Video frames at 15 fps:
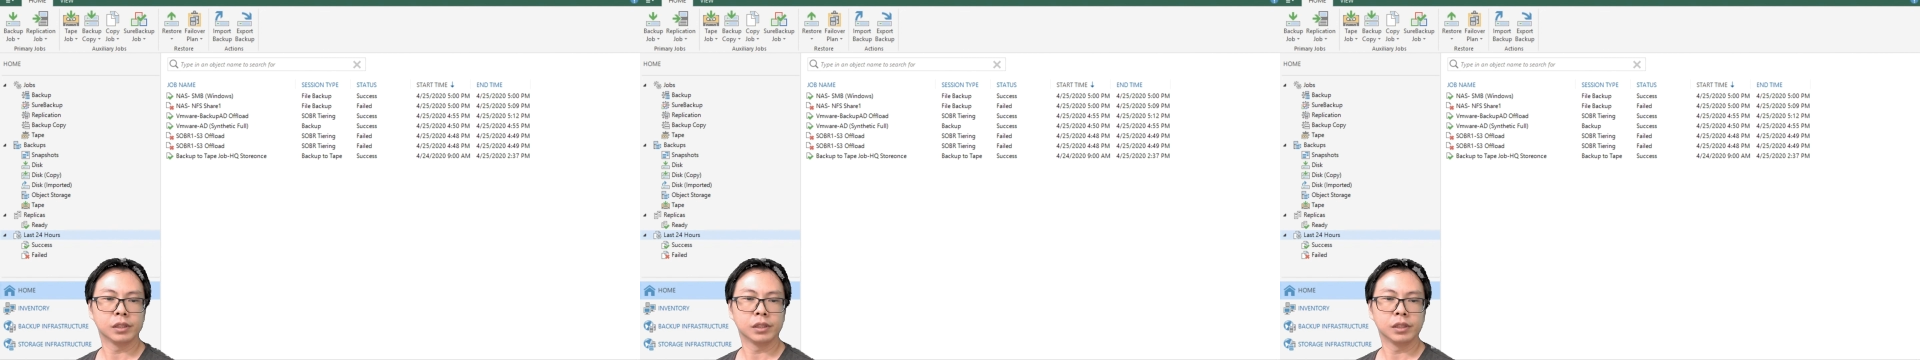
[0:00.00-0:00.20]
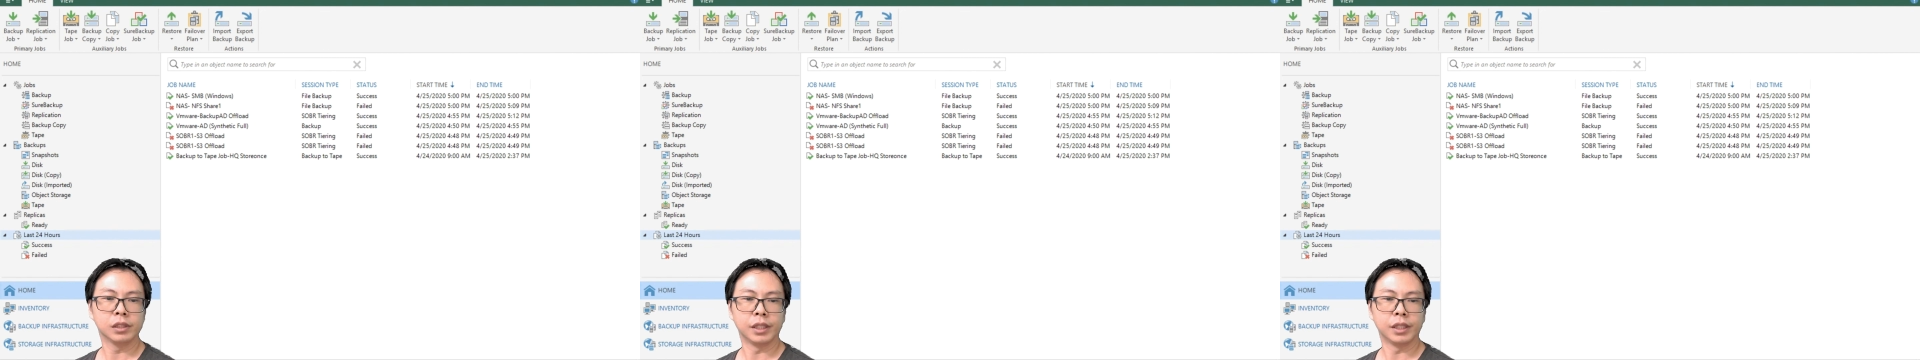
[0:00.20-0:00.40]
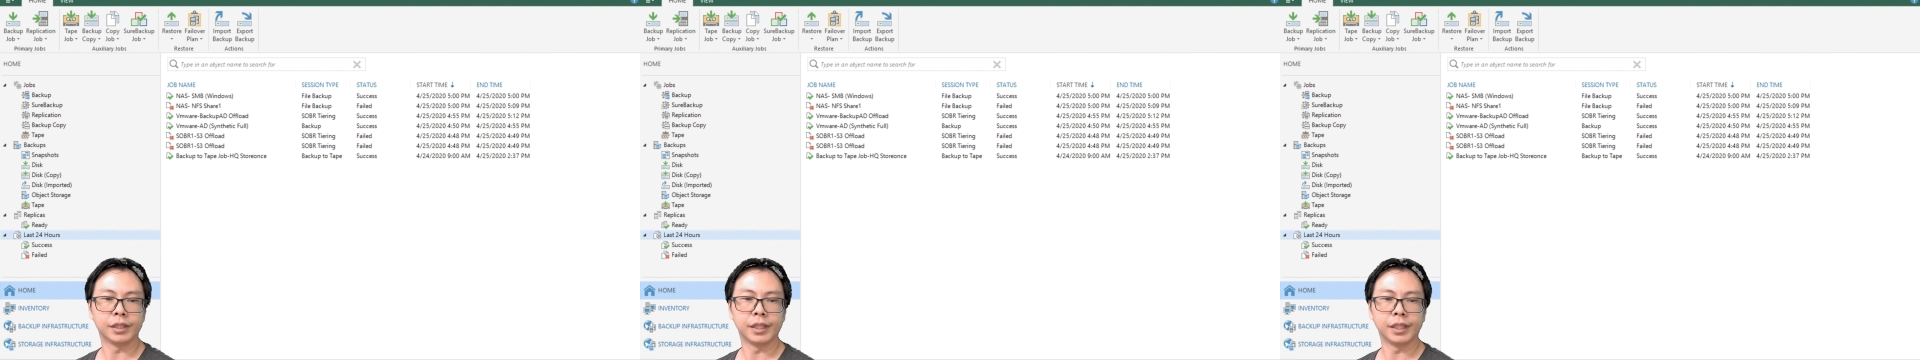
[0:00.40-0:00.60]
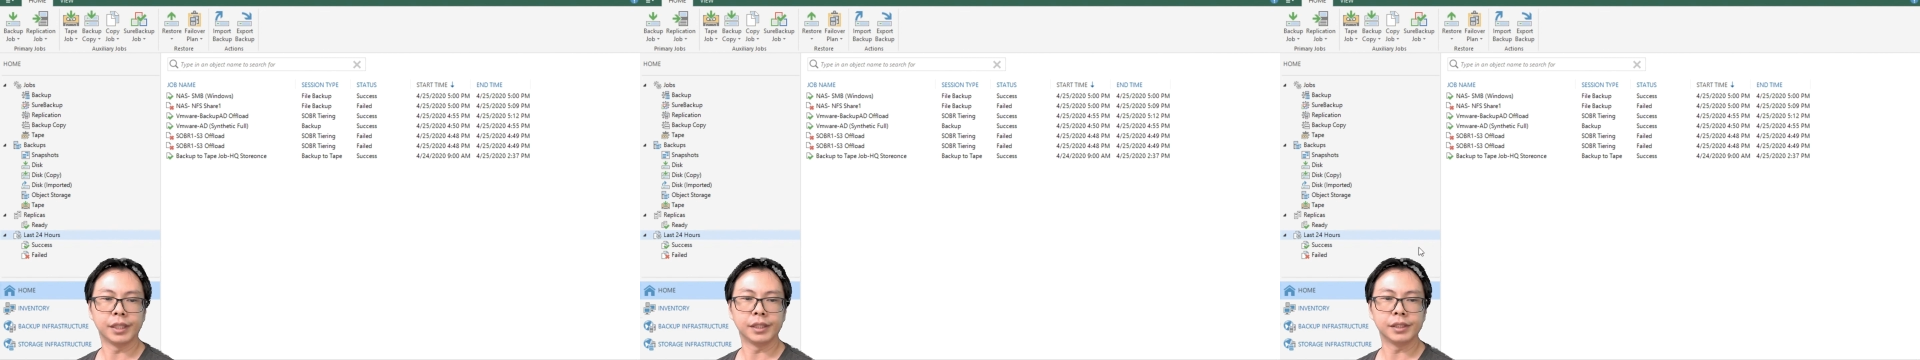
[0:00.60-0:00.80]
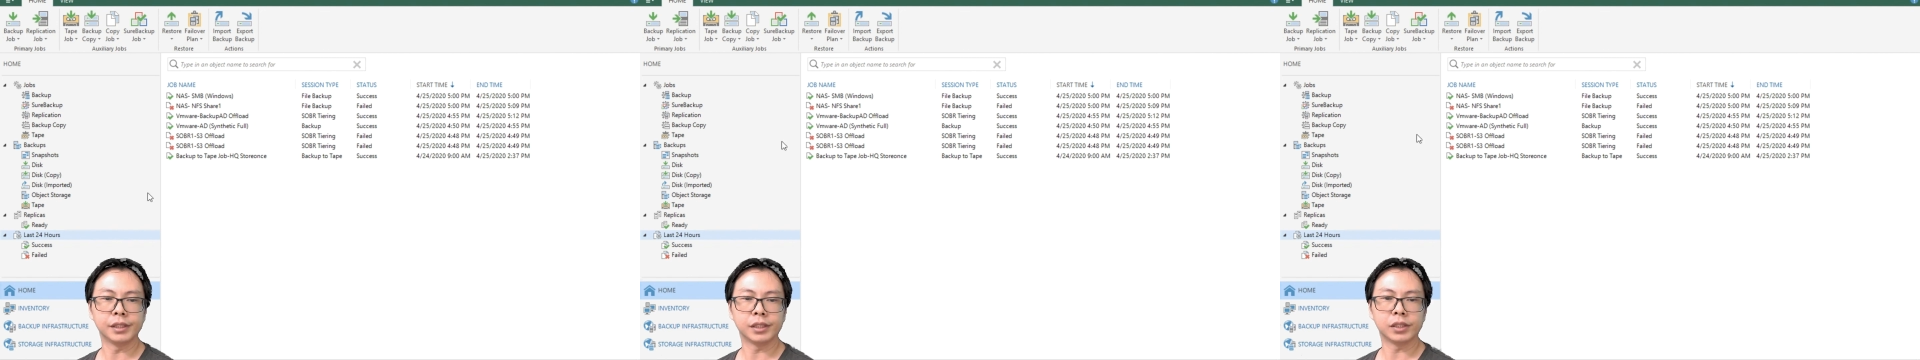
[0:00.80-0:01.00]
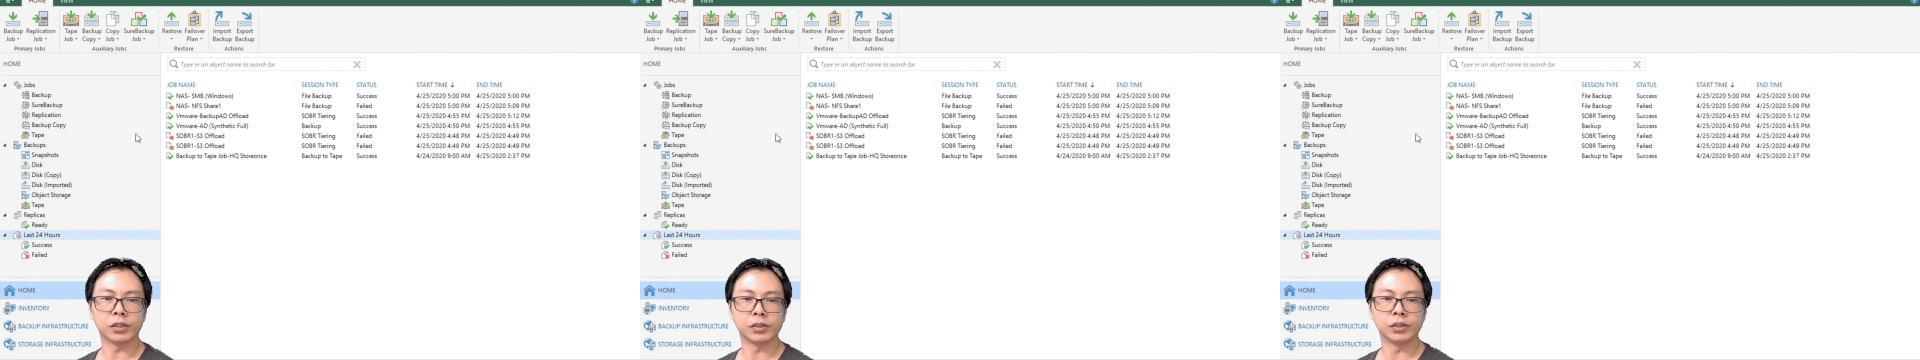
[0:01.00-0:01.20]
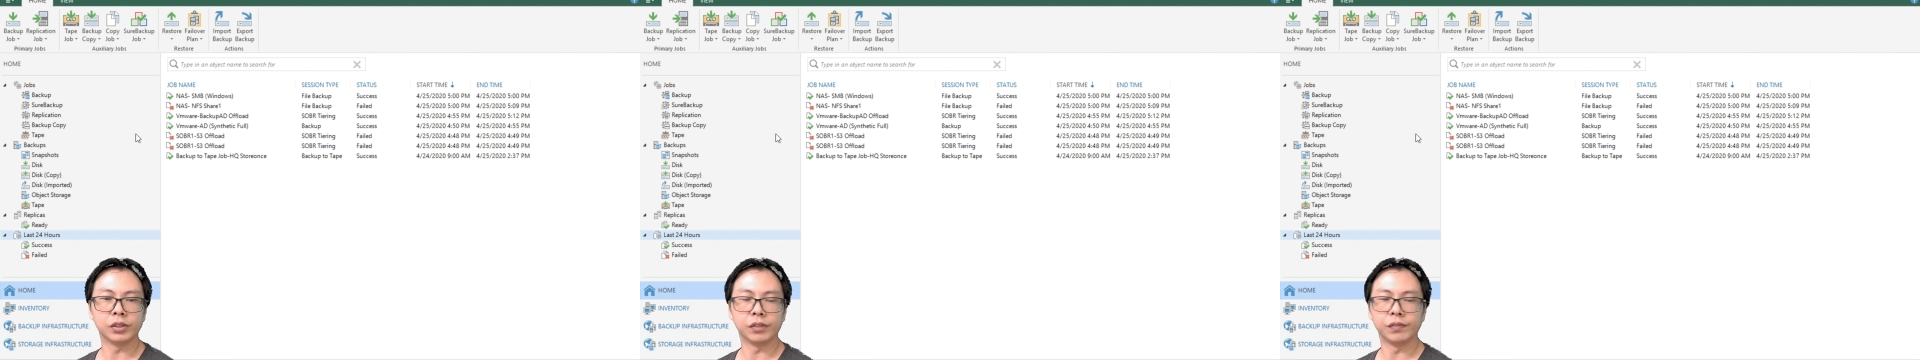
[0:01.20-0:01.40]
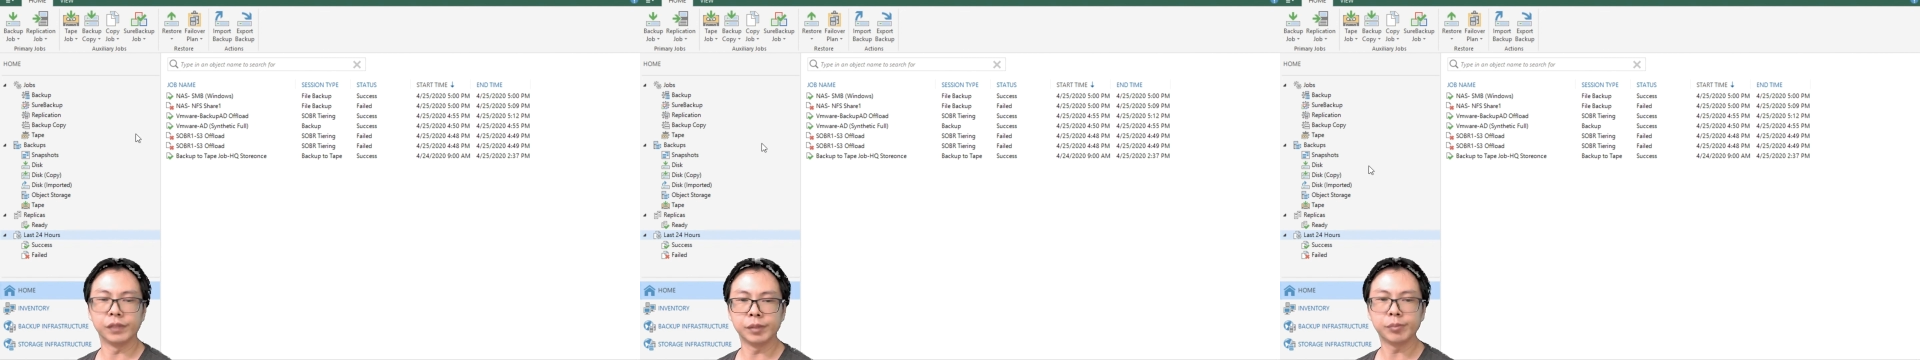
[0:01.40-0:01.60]
And then on your
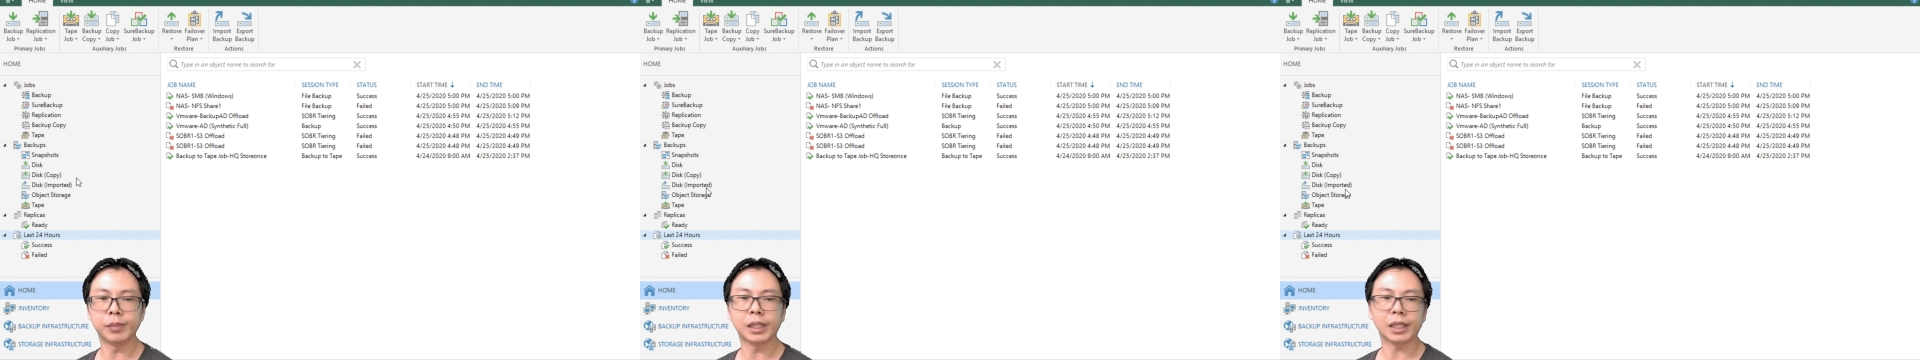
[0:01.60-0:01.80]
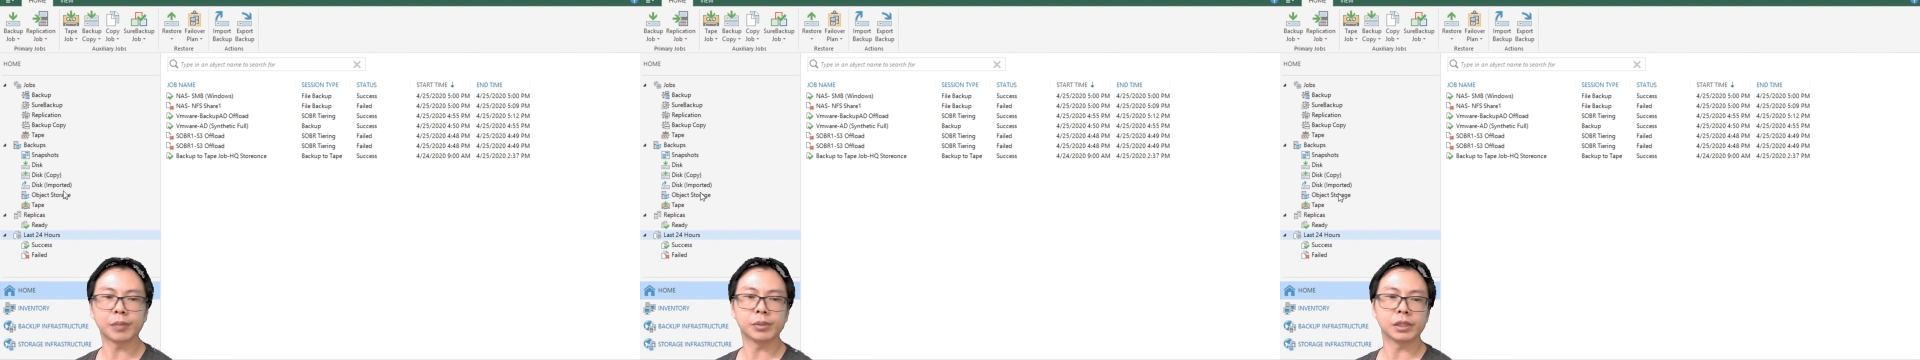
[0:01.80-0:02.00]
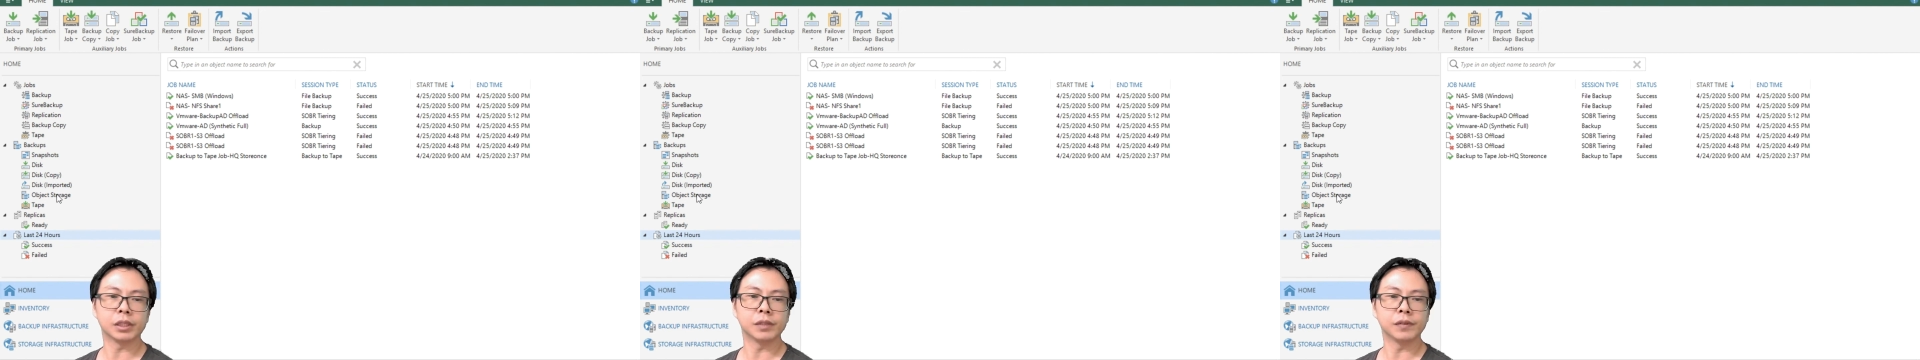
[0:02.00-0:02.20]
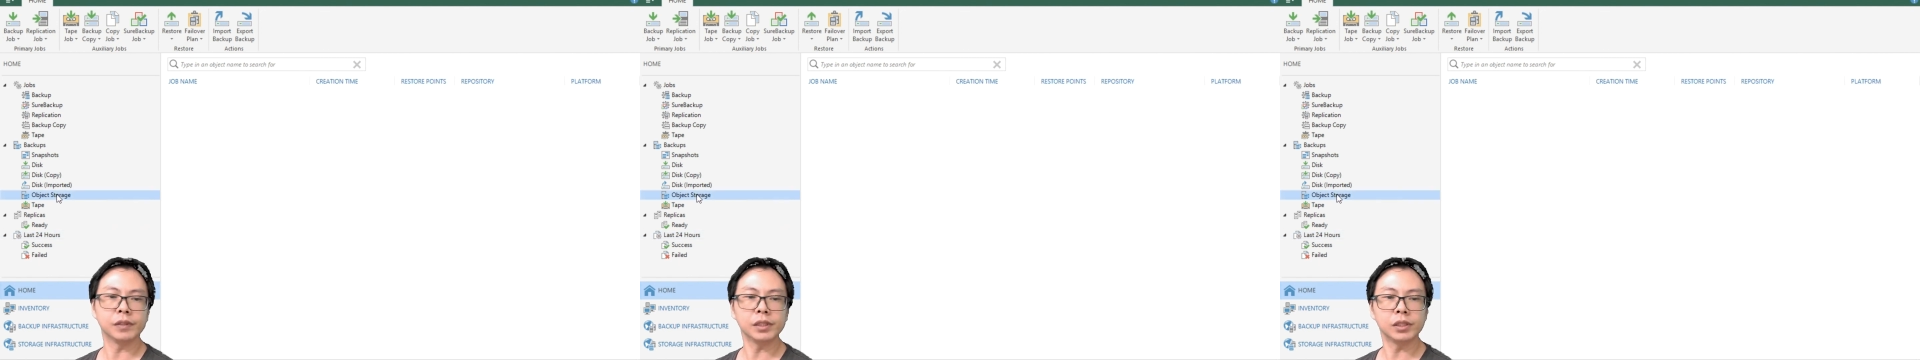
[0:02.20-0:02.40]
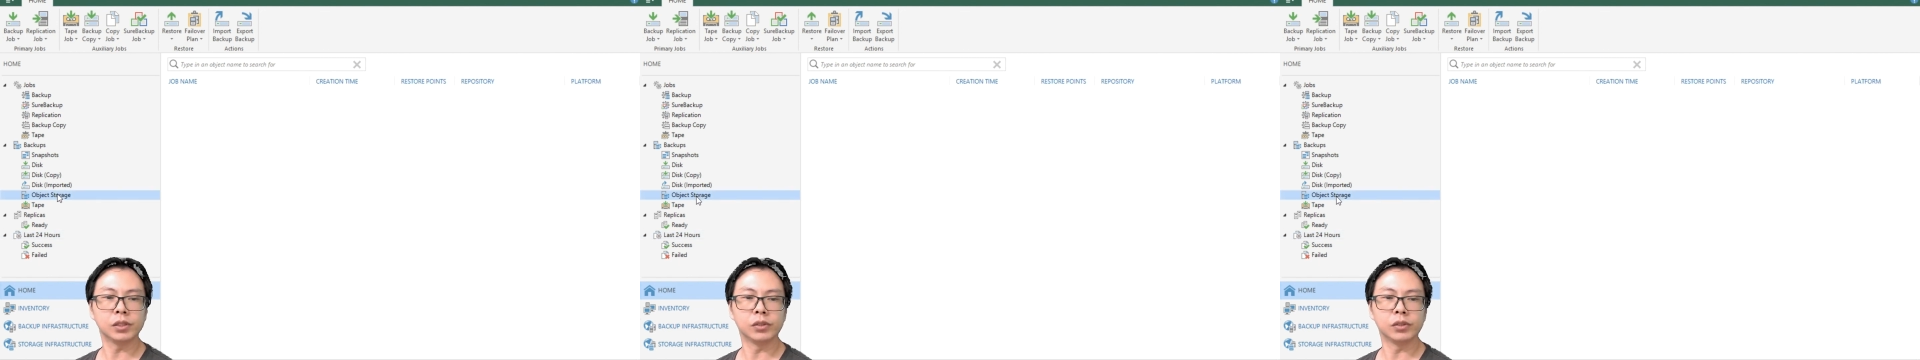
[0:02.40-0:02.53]
veeam backup servers,